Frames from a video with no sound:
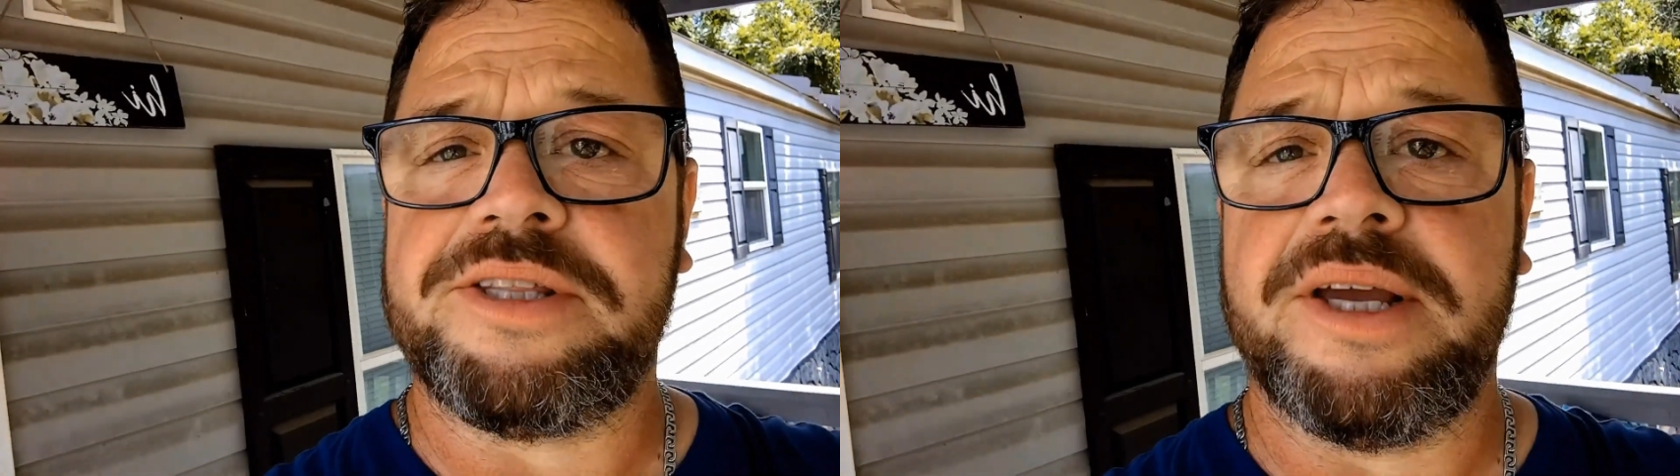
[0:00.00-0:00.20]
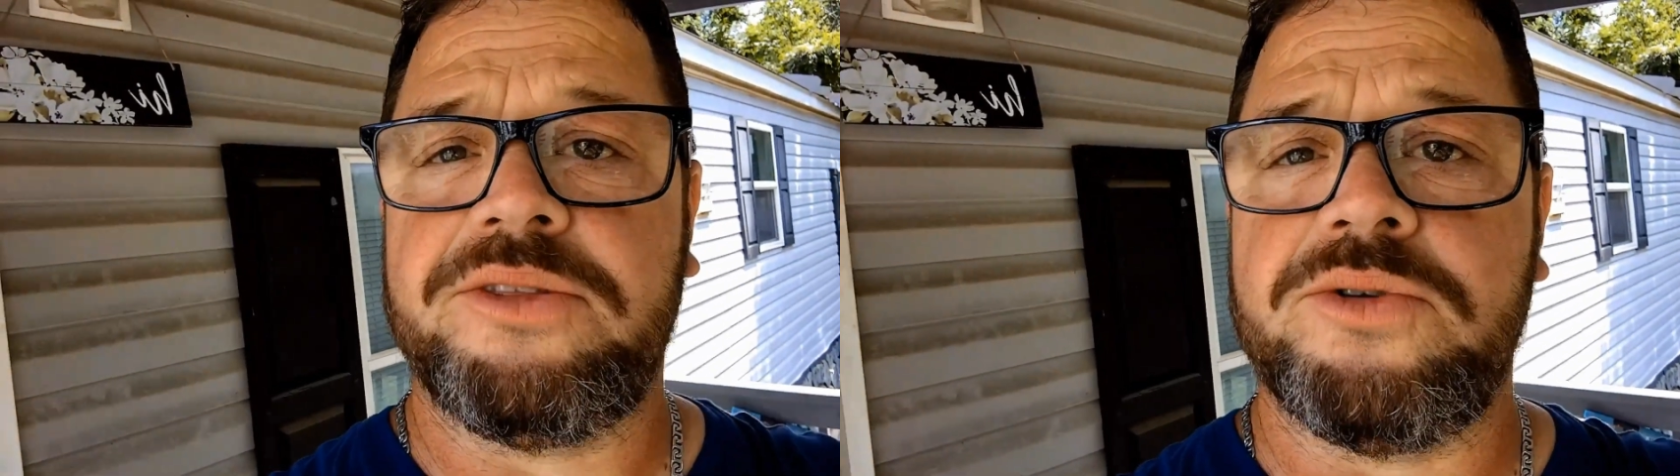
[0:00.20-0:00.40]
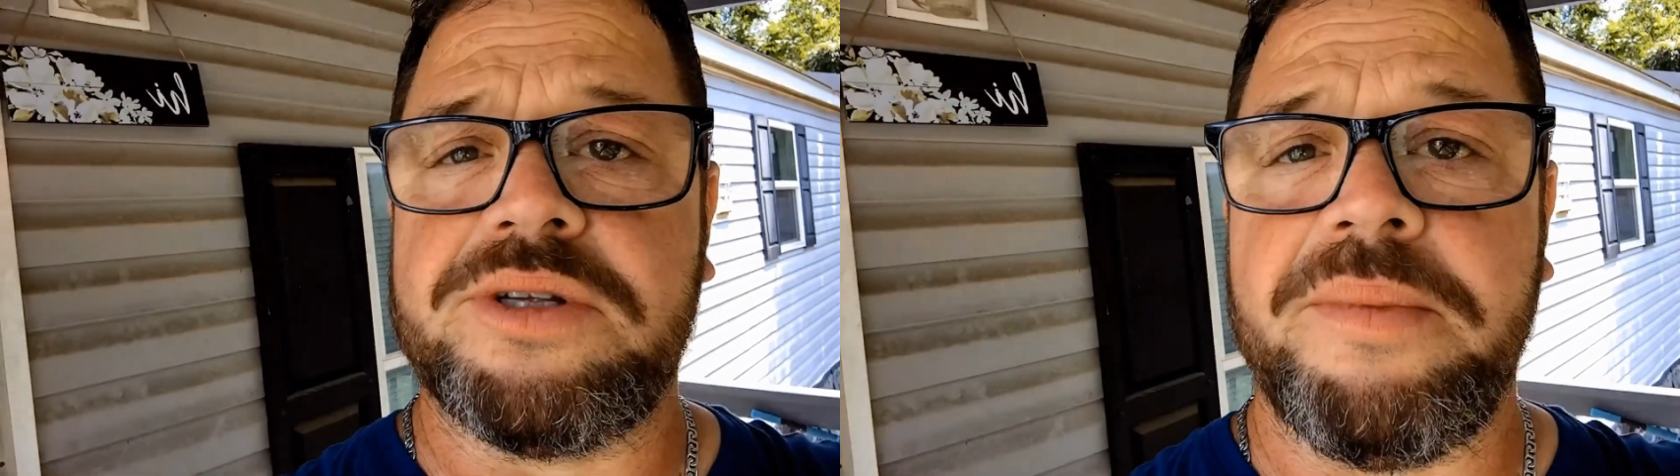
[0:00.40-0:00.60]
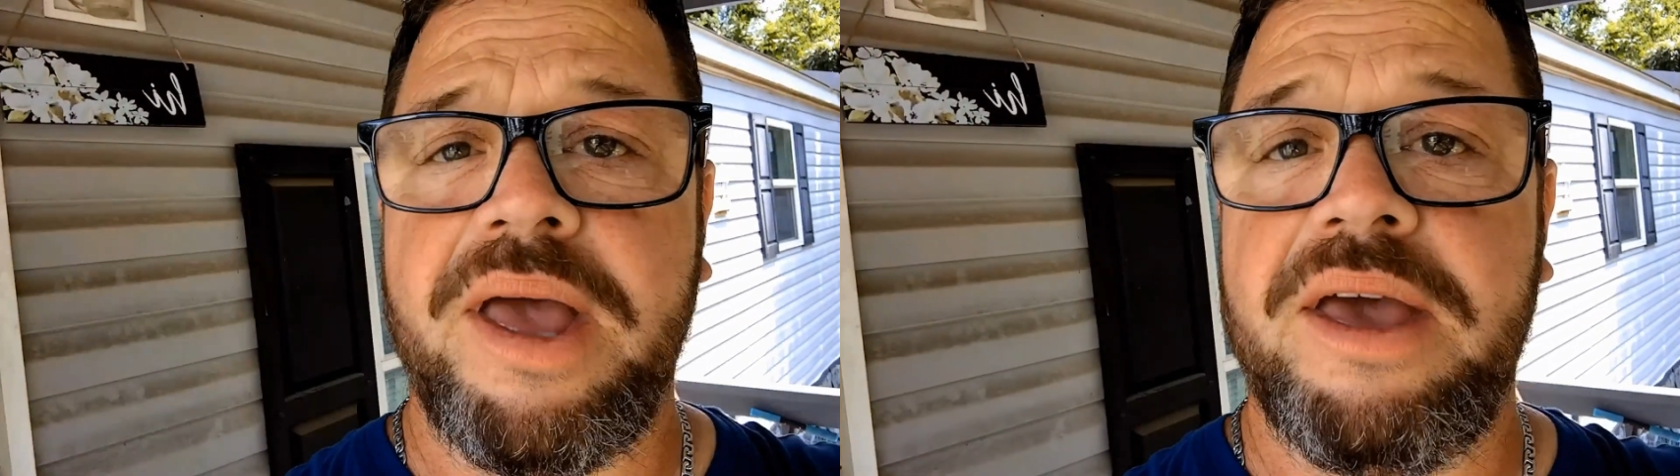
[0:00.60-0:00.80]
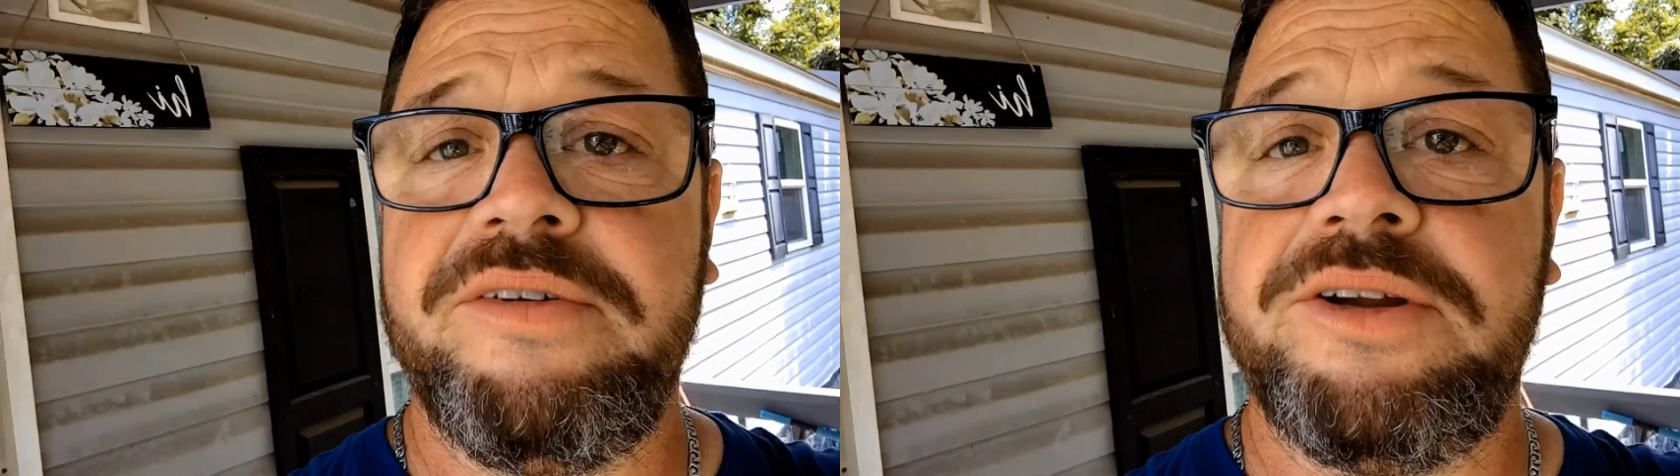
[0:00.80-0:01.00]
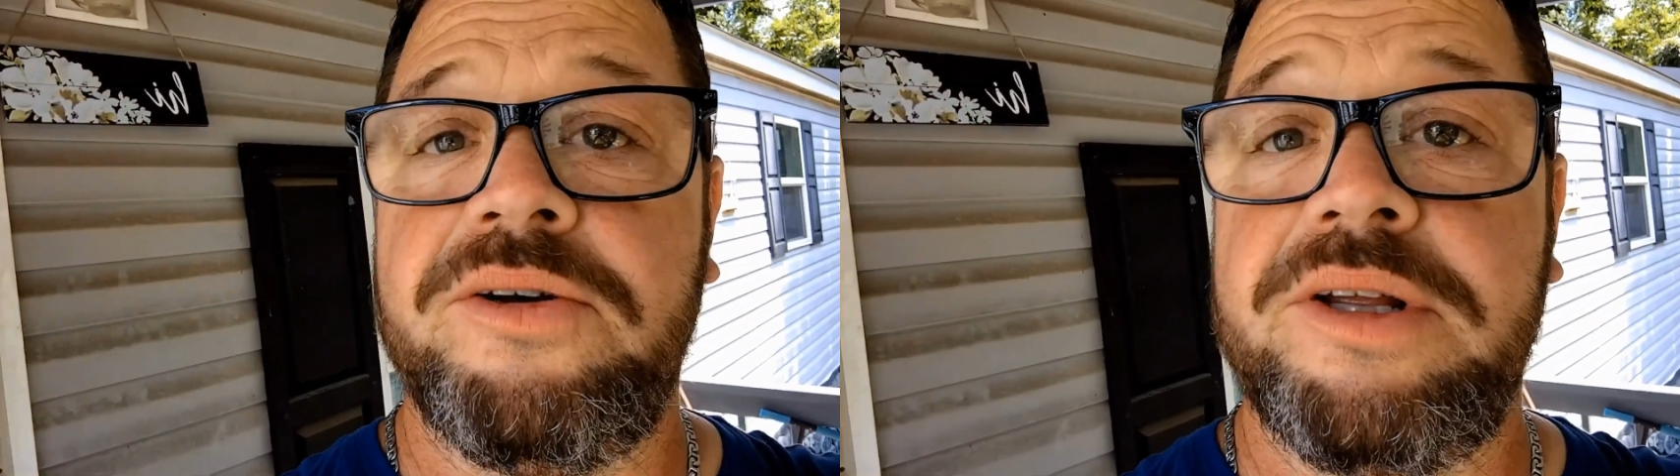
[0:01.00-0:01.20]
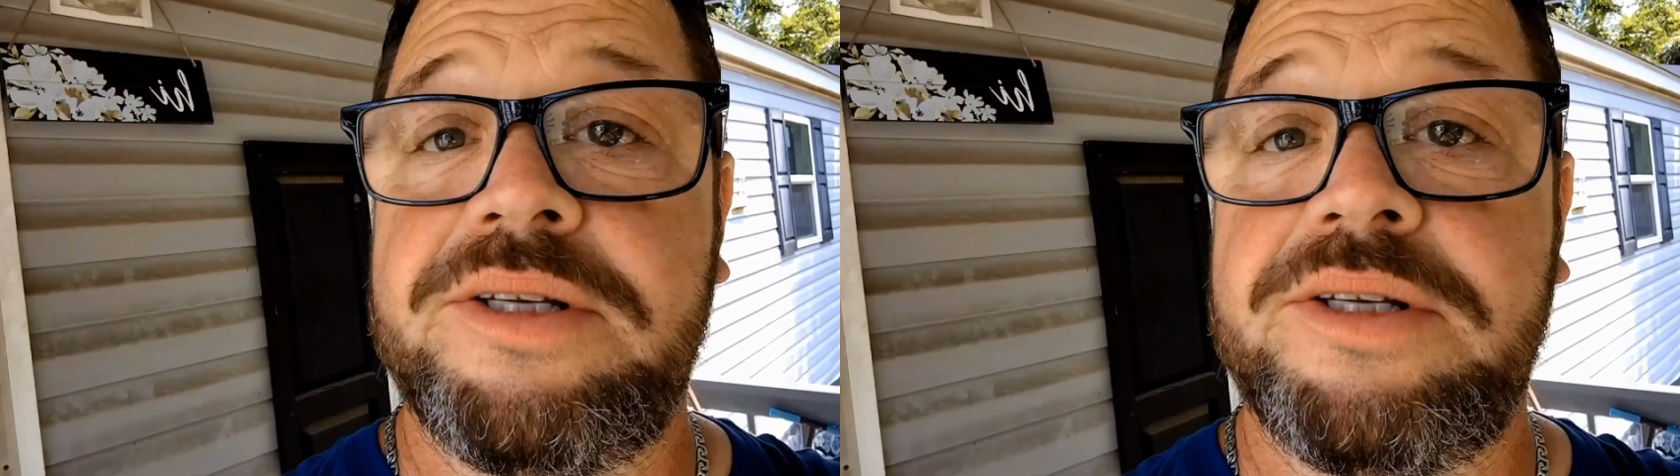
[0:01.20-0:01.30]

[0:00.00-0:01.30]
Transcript: thing through some heavy duty